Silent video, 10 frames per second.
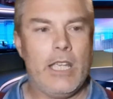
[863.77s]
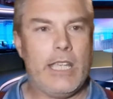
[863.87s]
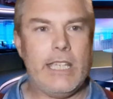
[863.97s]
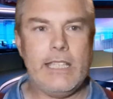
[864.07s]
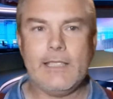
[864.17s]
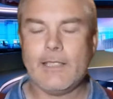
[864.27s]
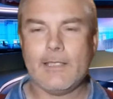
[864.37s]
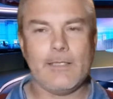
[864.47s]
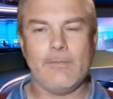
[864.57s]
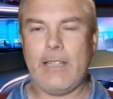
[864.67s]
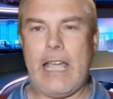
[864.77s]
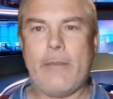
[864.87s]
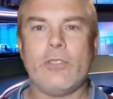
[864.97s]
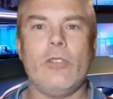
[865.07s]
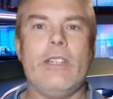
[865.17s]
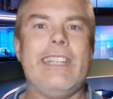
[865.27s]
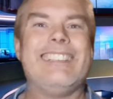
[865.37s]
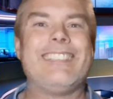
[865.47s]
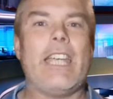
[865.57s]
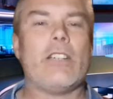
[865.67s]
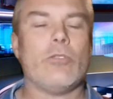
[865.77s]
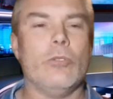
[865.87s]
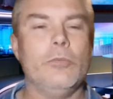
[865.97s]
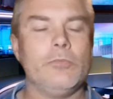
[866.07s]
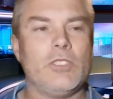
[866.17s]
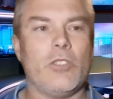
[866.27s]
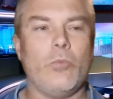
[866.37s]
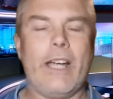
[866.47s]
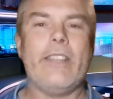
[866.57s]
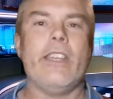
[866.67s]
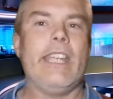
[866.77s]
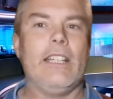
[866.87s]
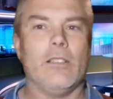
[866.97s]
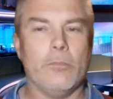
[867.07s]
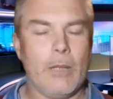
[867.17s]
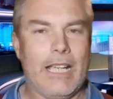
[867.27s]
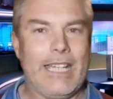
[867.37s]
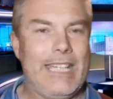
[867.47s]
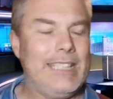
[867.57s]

He's absolutely integral to the way that England play.